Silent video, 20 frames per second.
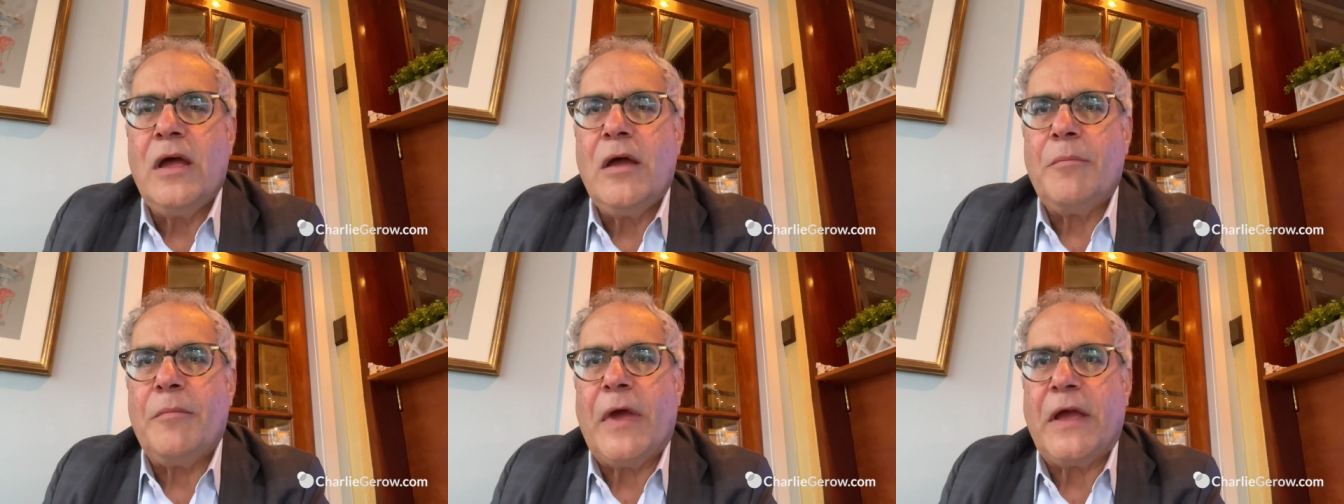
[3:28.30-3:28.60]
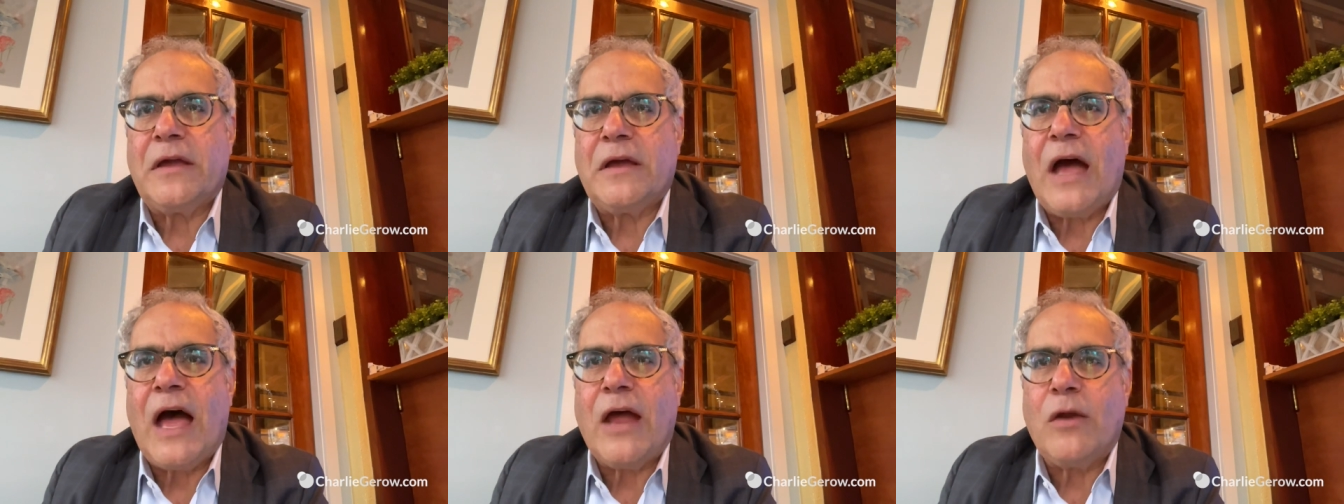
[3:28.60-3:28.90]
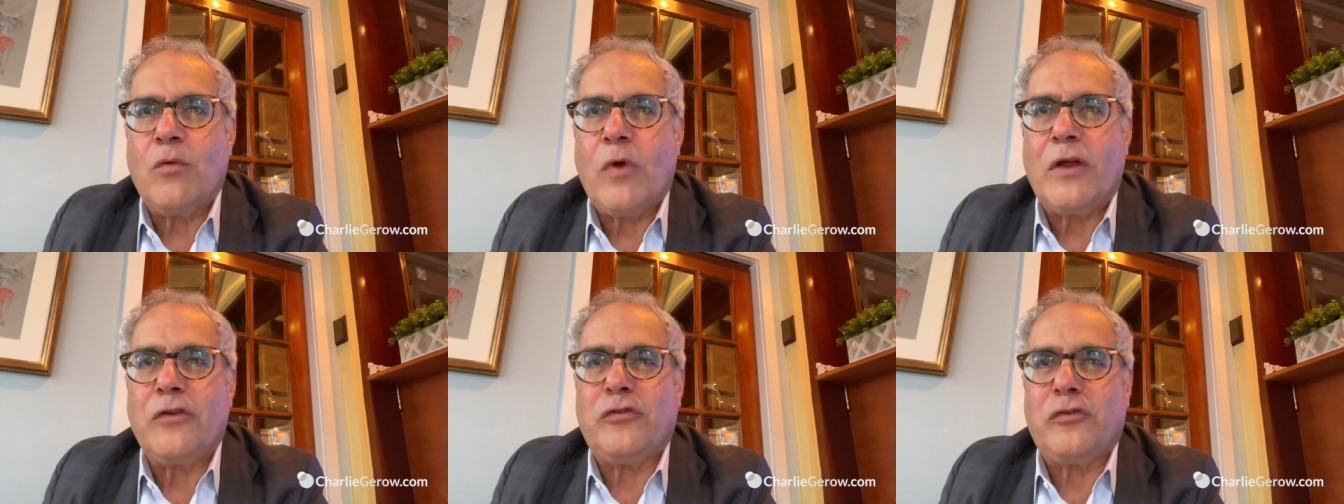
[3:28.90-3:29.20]
May God
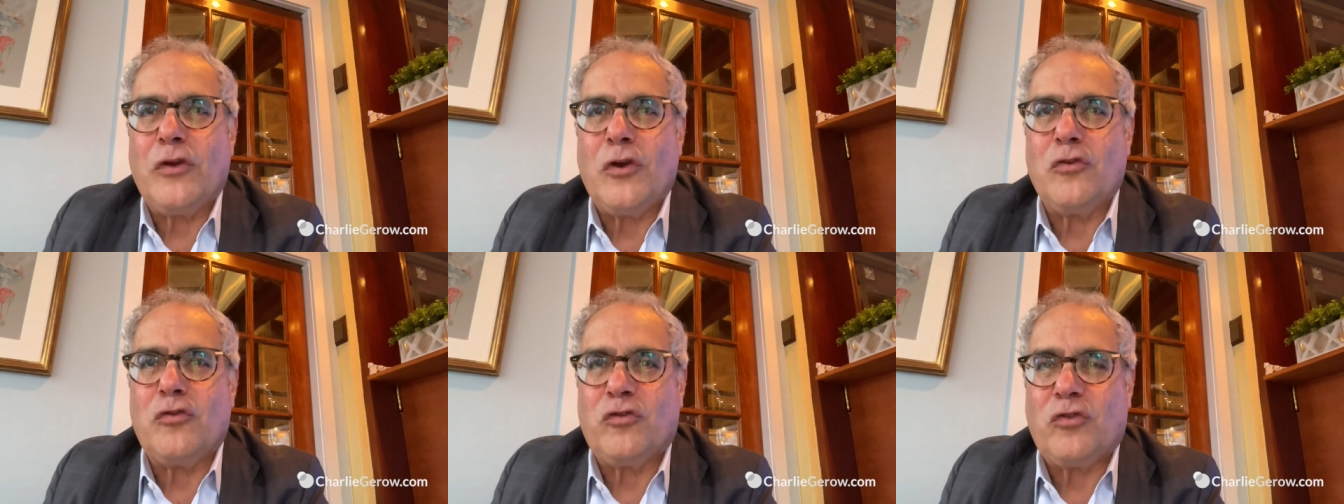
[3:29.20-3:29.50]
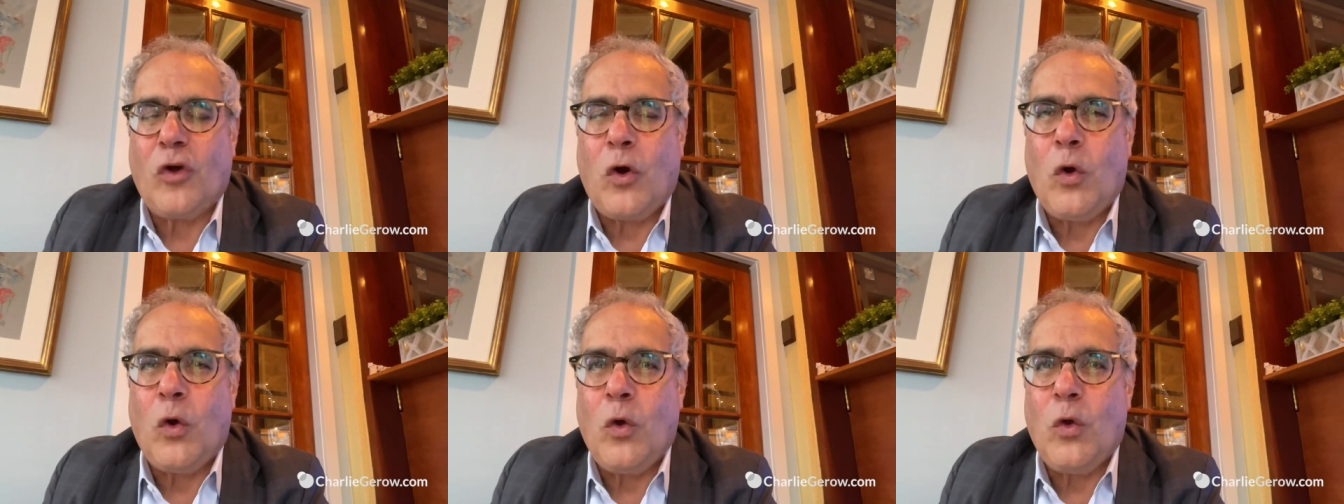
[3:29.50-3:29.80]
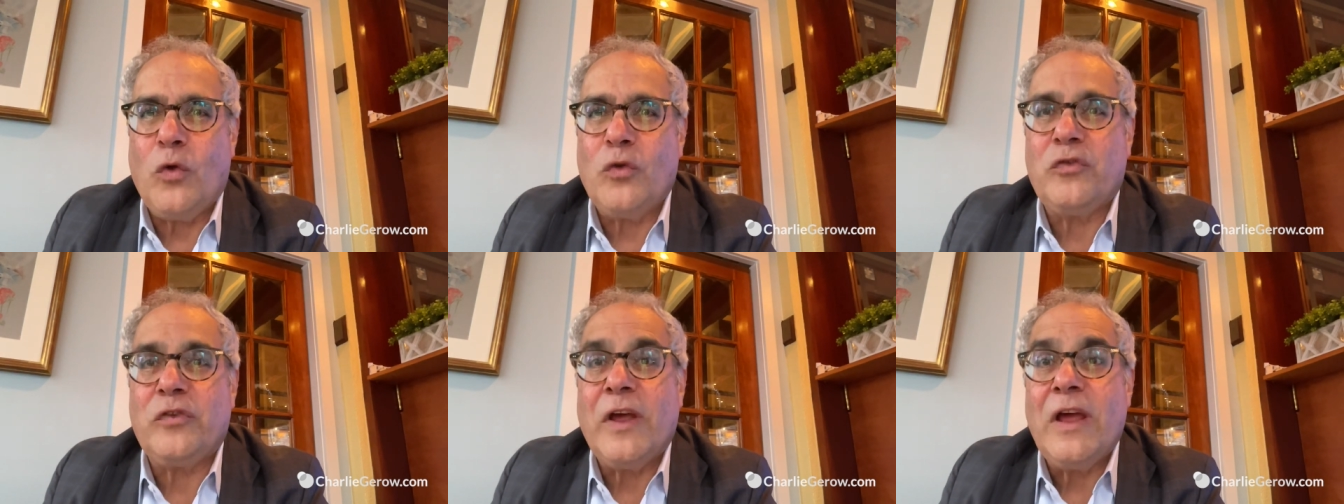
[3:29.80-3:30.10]
rest their
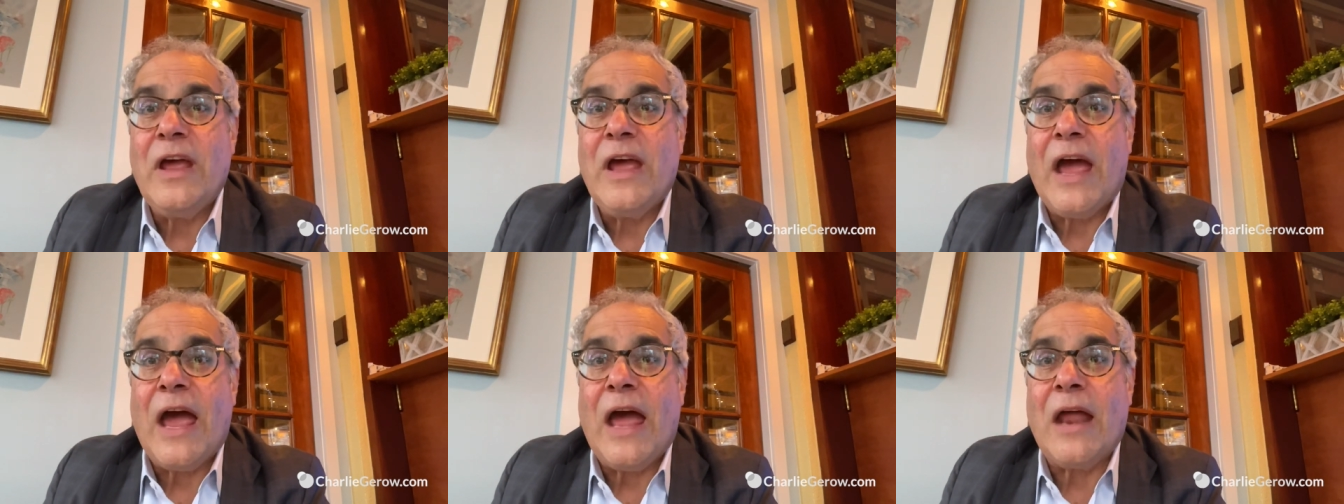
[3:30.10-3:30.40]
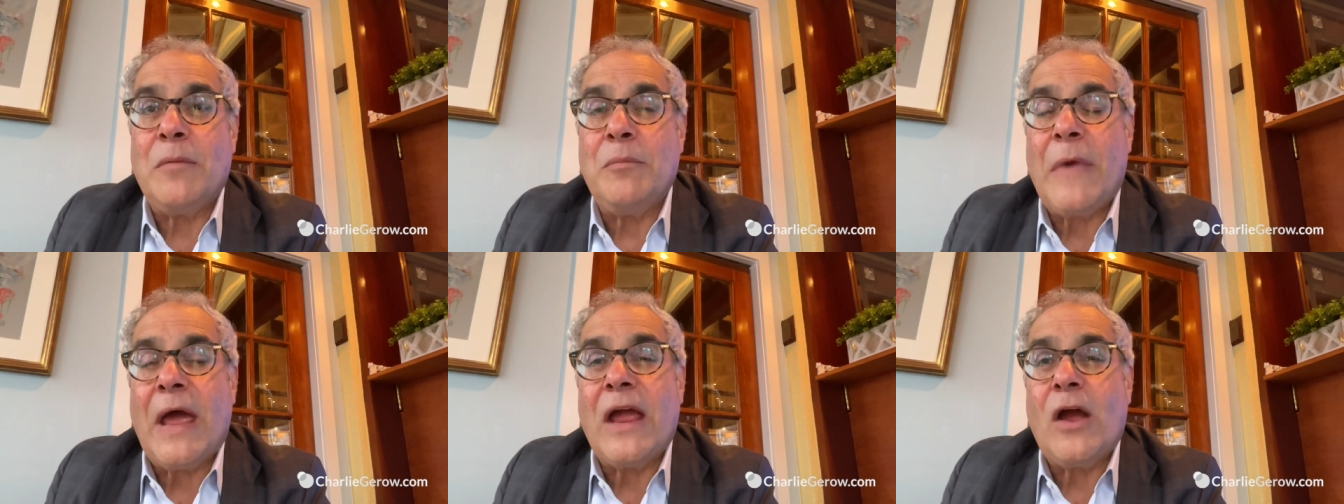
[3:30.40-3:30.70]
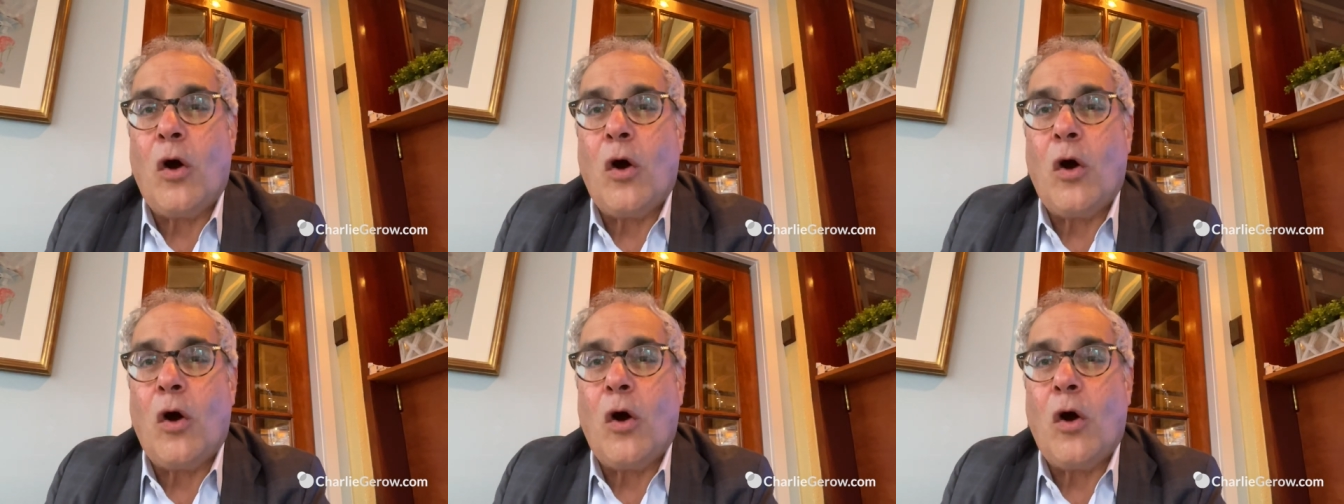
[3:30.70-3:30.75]
souls, and may